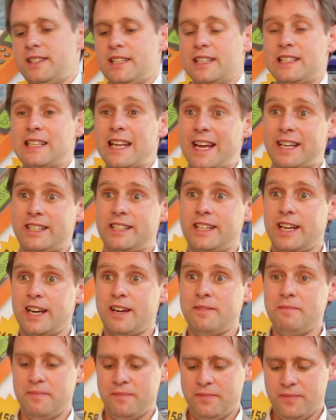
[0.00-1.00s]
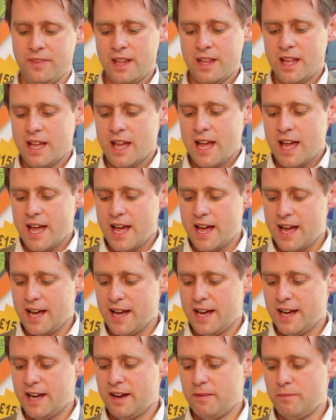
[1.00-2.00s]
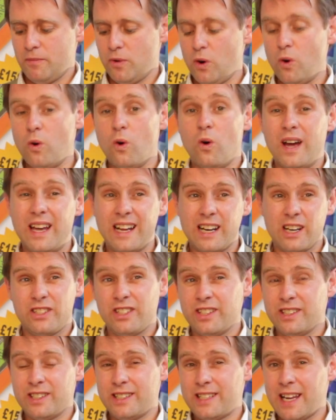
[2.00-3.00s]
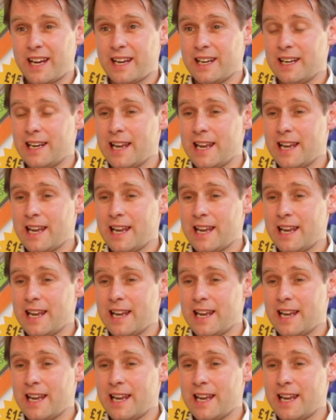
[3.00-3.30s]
dyslexia um, or English as a second